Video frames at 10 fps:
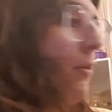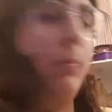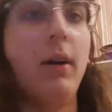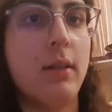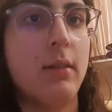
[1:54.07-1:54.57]

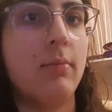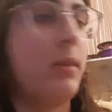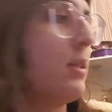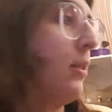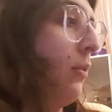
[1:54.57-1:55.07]
bought some
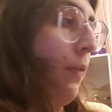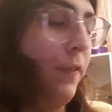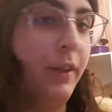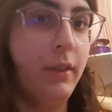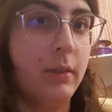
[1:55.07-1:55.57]
resin to
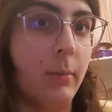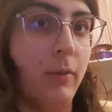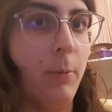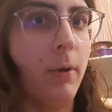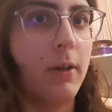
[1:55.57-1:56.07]
fill some of
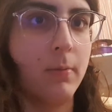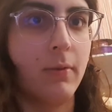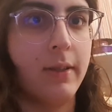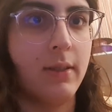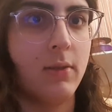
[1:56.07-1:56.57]
the parts with
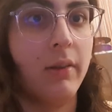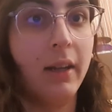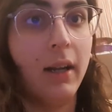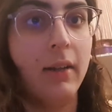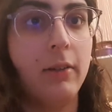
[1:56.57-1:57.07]
resin, so you
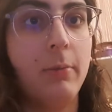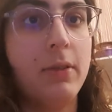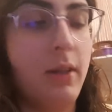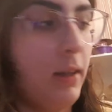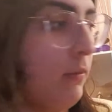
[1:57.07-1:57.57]
get 100%
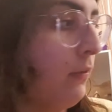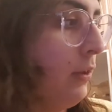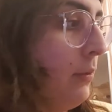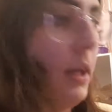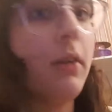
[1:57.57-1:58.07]

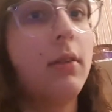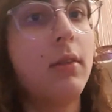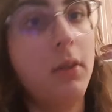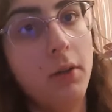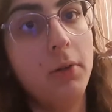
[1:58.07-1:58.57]
infill without
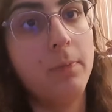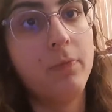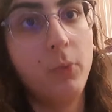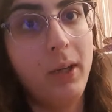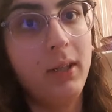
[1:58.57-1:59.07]

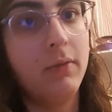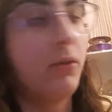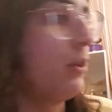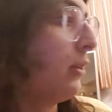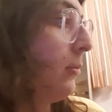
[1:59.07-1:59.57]
waiting for 100%